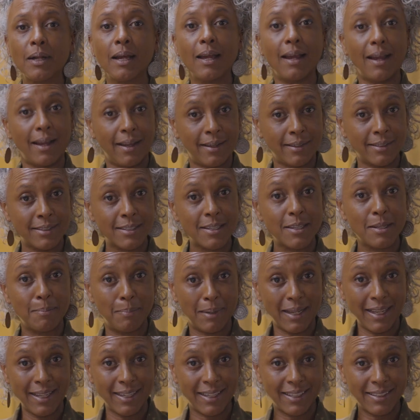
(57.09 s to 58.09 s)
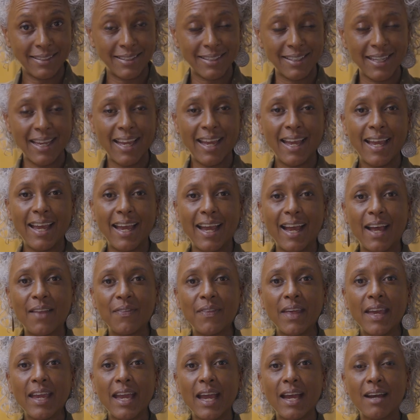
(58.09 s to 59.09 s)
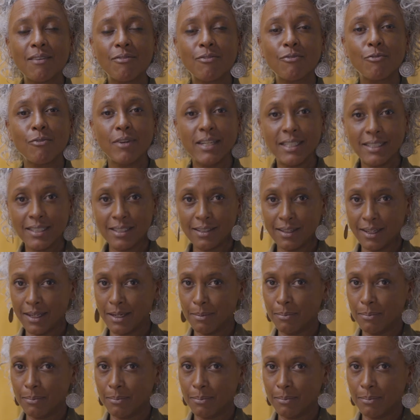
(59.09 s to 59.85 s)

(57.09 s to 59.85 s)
and the planet. And they have recently